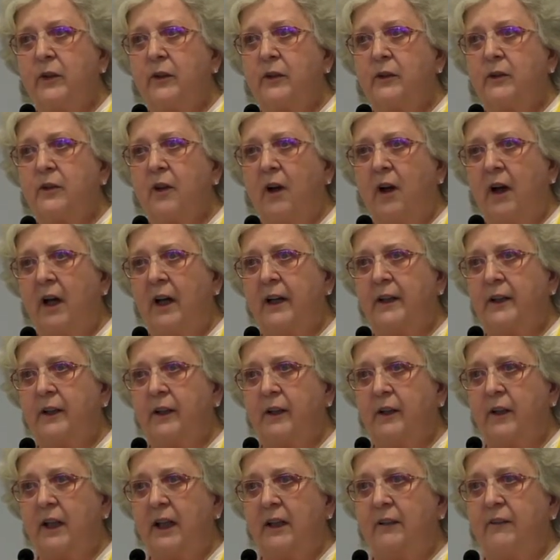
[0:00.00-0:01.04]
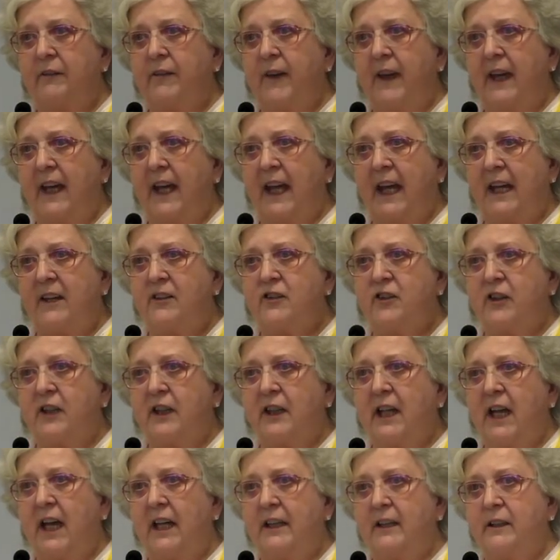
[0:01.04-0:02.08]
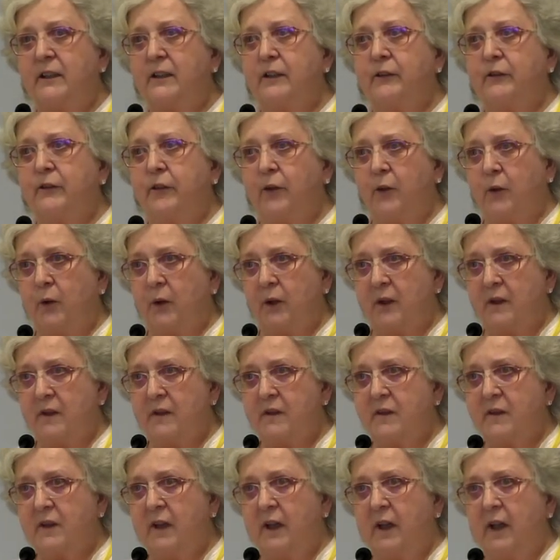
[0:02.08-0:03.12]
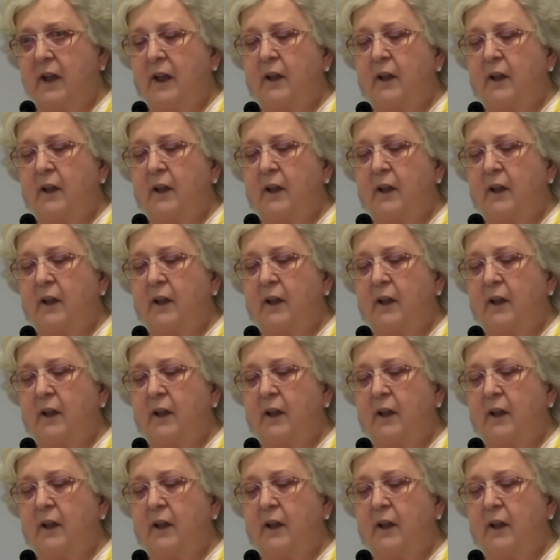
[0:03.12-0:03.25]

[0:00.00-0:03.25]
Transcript: her daughter if they actually got a divorce.